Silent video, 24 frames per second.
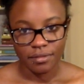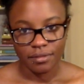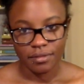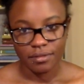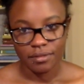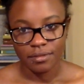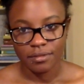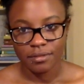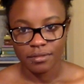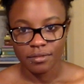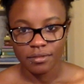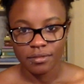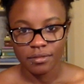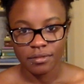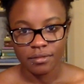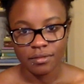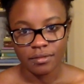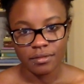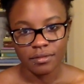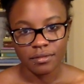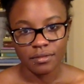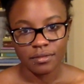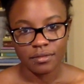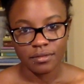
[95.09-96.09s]

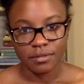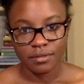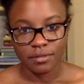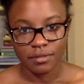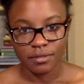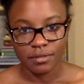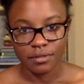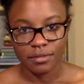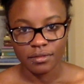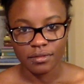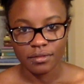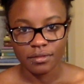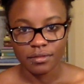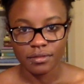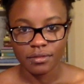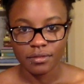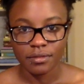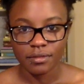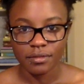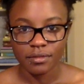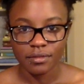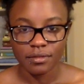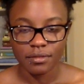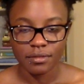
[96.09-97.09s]

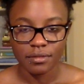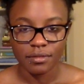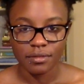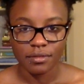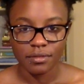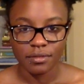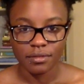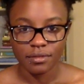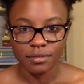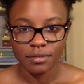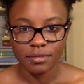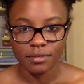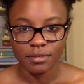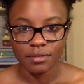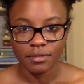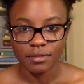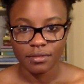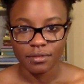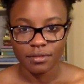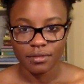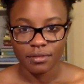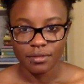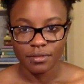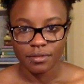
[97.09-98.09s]

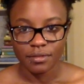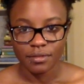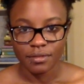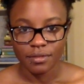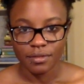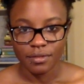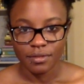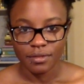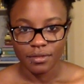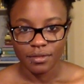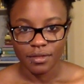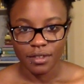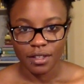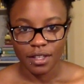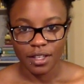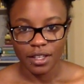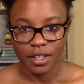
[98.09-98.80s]
The person shown says nothing.